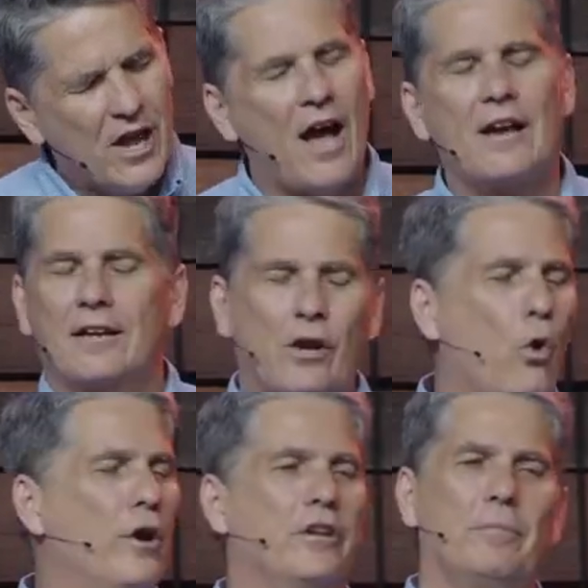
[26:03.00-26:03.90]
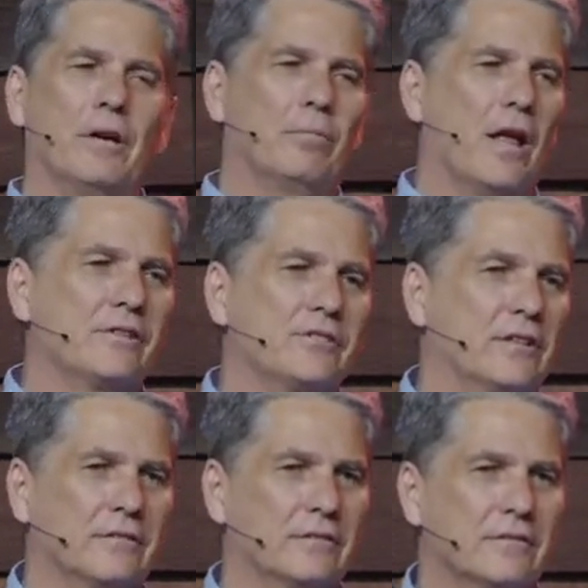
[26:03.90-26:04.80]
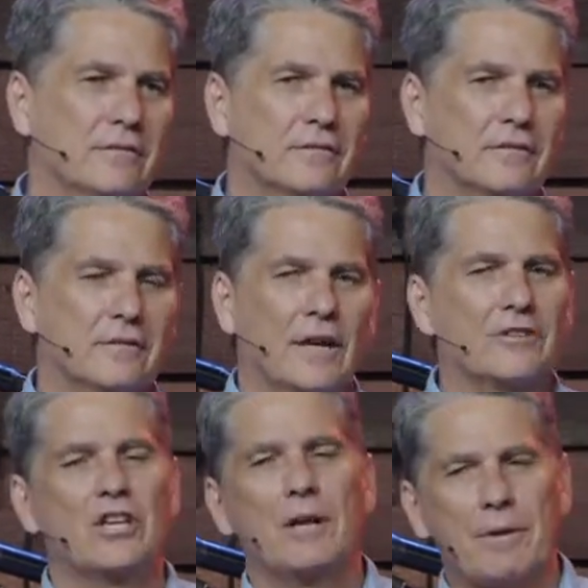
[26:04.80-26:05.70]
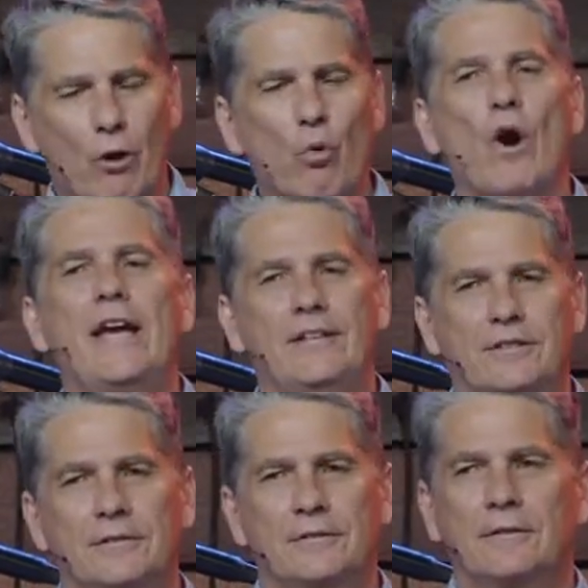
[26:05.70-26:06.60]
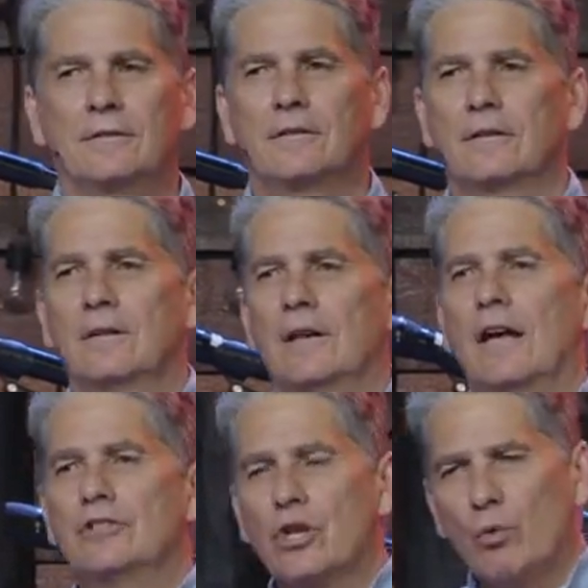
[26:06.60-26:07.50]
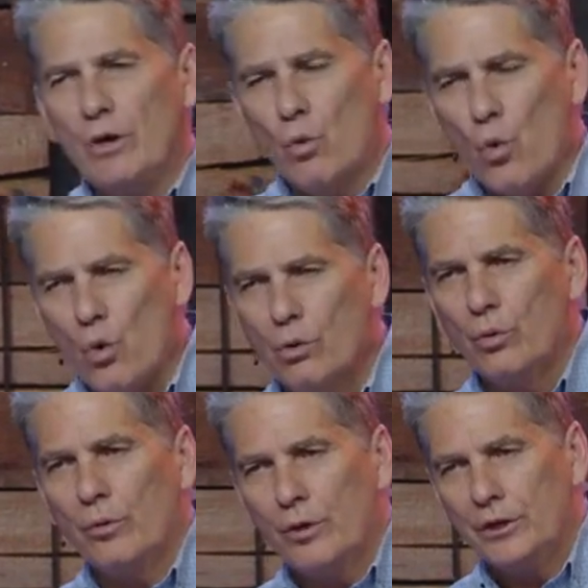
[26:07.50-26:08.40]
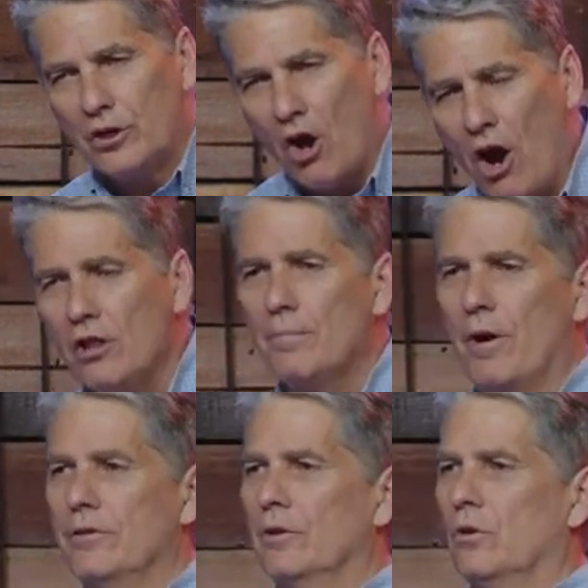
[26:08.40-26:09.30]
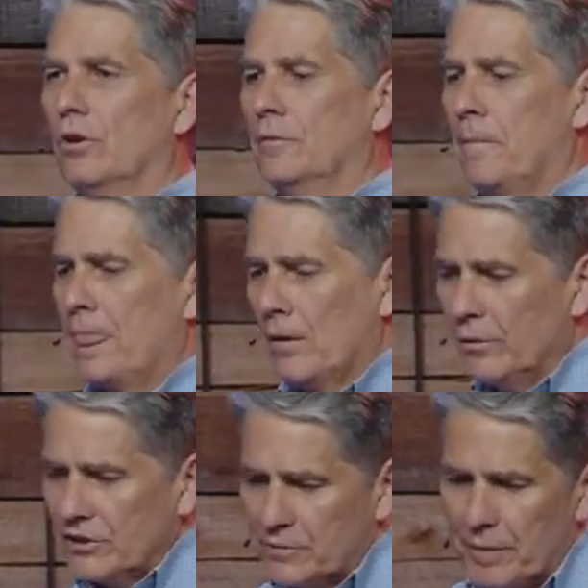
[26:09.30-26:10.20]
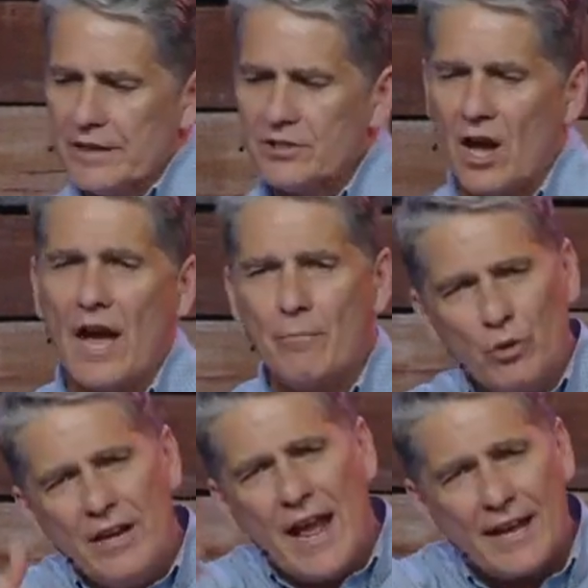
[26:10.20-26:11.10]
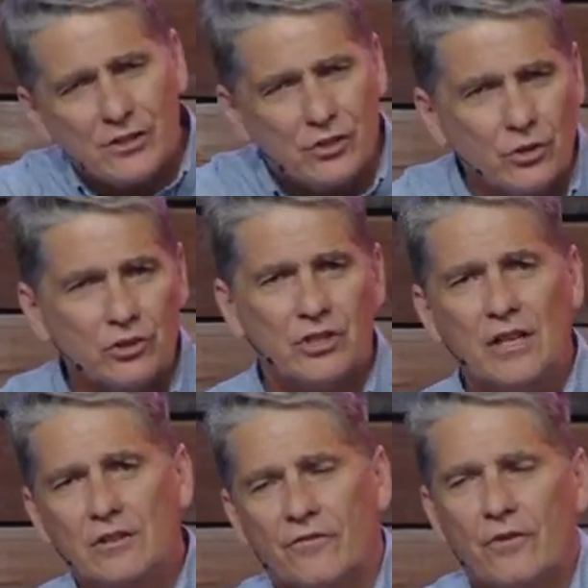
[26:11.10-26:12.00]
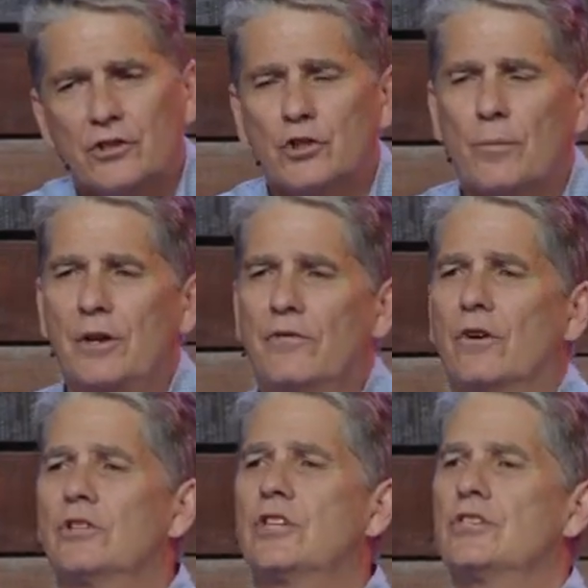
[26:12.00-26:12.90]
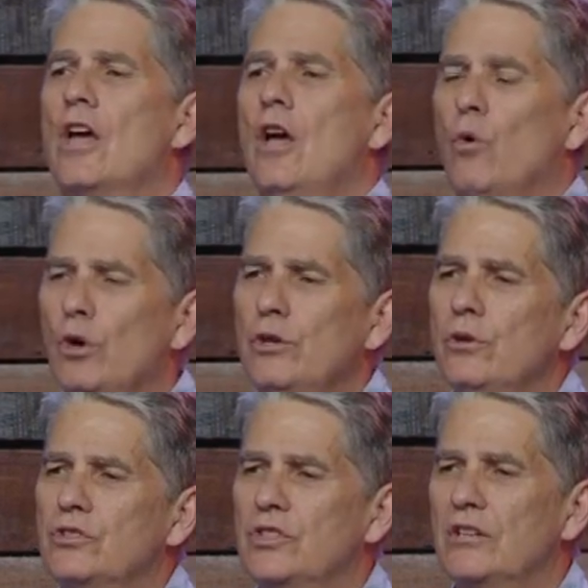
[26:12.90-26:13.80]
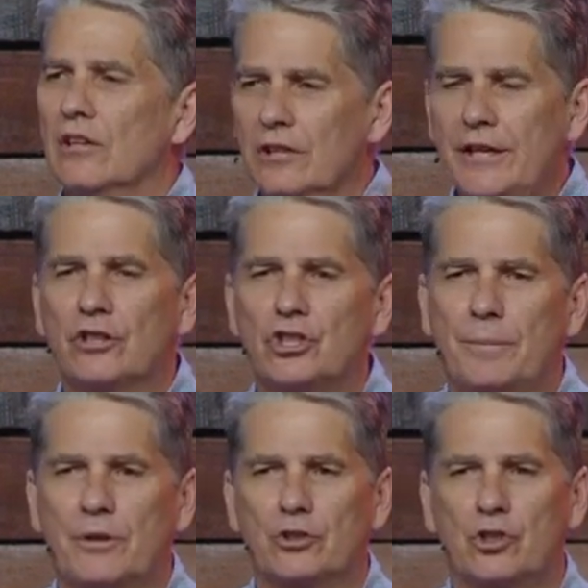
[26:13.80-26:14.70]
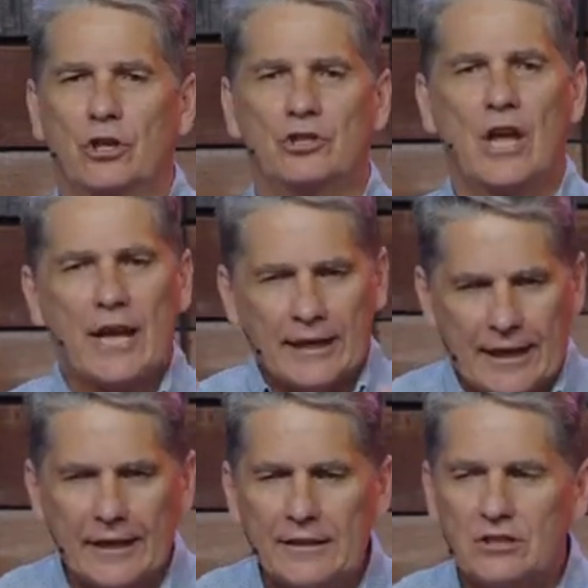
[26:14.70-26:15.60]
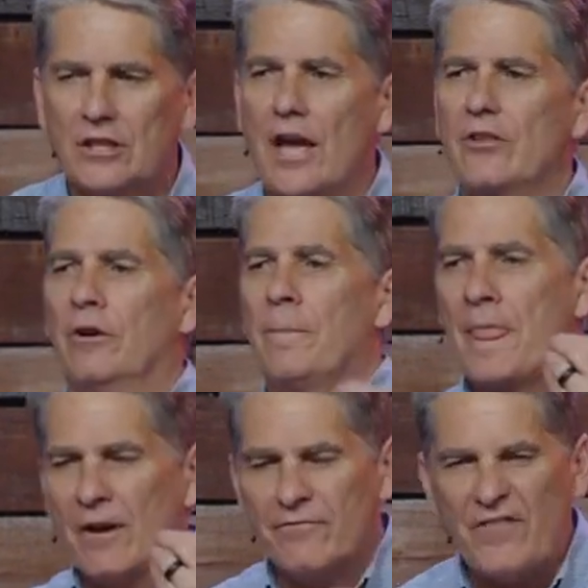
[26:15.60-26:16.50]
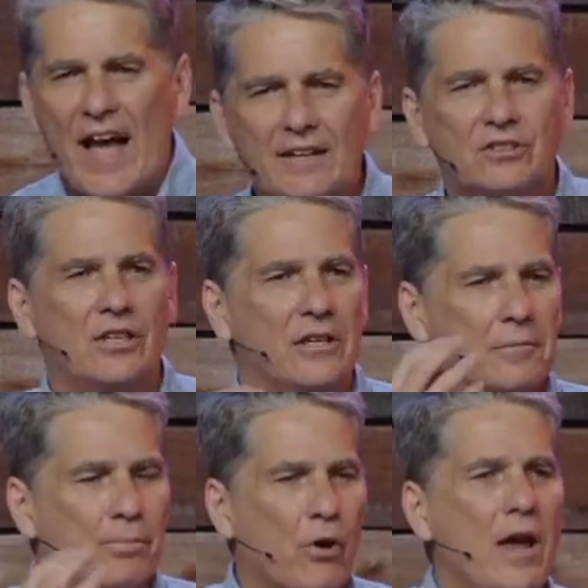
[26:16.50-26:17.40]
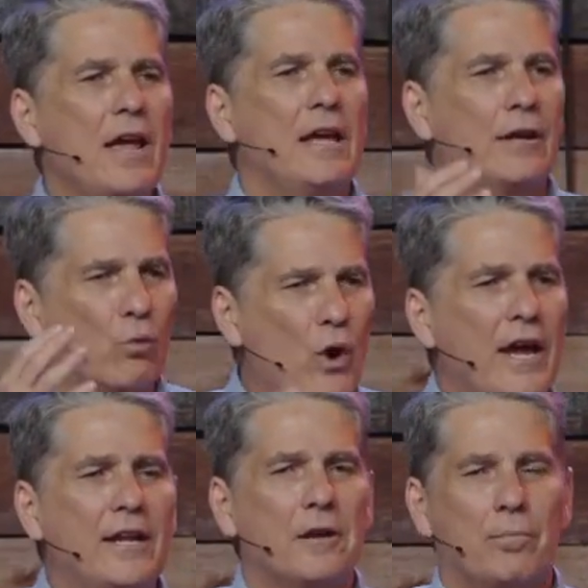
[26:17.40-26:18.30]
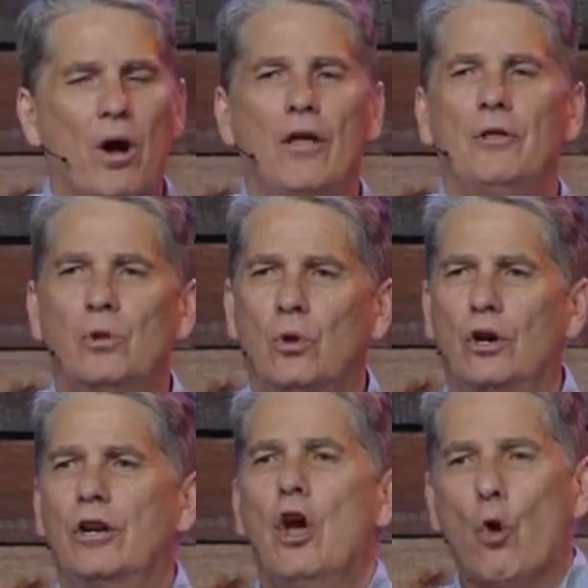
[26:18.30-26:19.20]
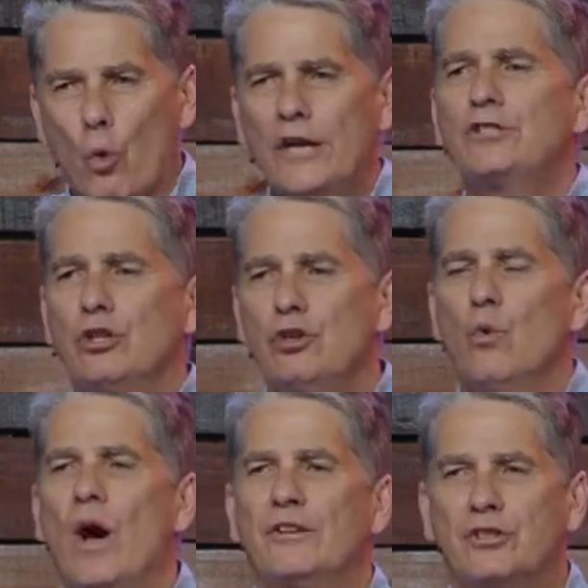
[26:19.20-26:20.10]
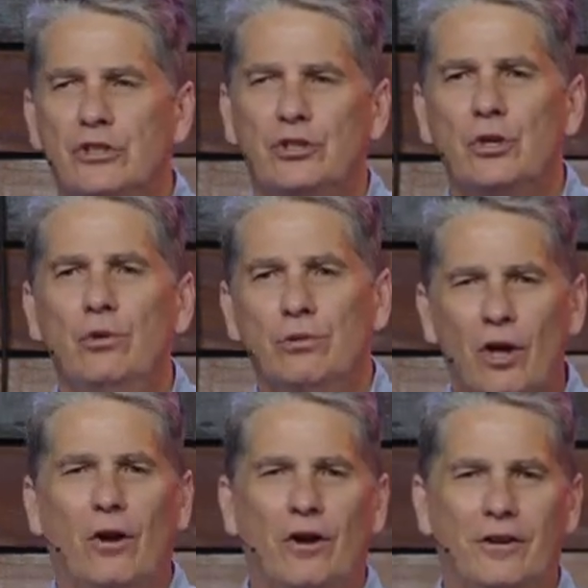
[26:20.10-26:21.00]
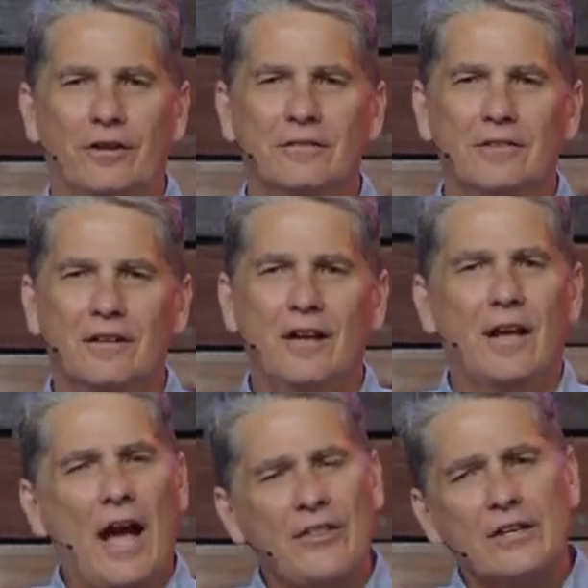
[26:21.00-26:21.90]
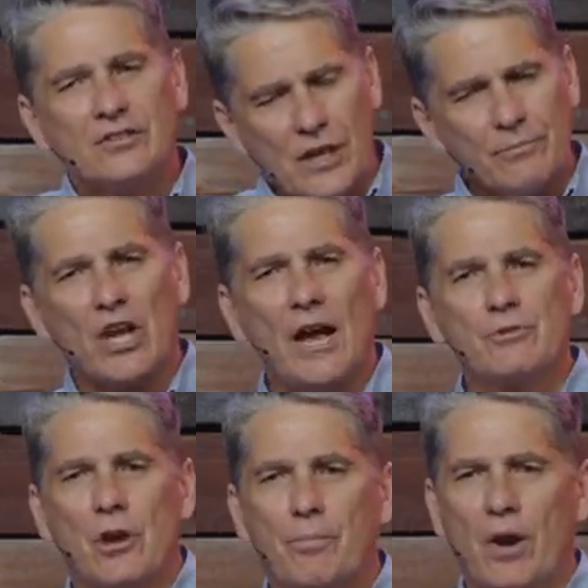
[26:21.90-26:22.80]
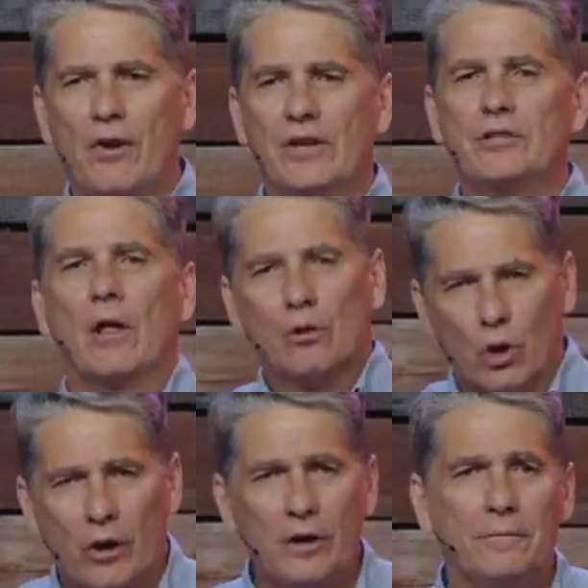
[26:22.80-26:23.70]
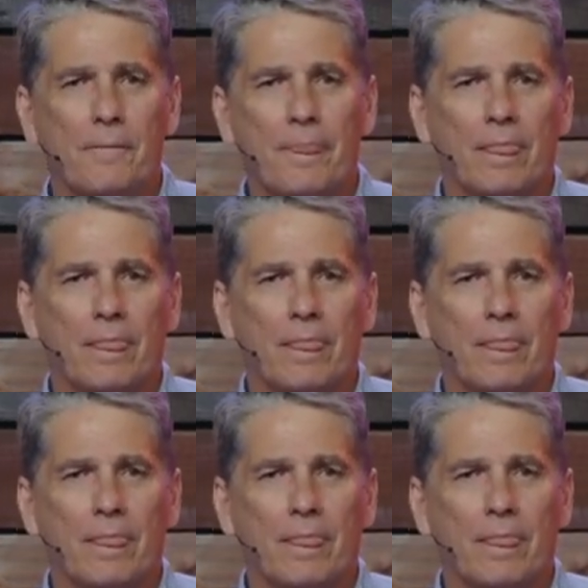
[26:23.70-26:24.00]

not going to be a blessing. It's going to be a weight. And so we, we call upon the Lord. We spend time. Read Acts 13, the first opening verses, where you see the leadership of the church getting together and fasting and praying and waiting upon the Lord. What do you want to do, Lord? I think sometimes our prayer is, Lord,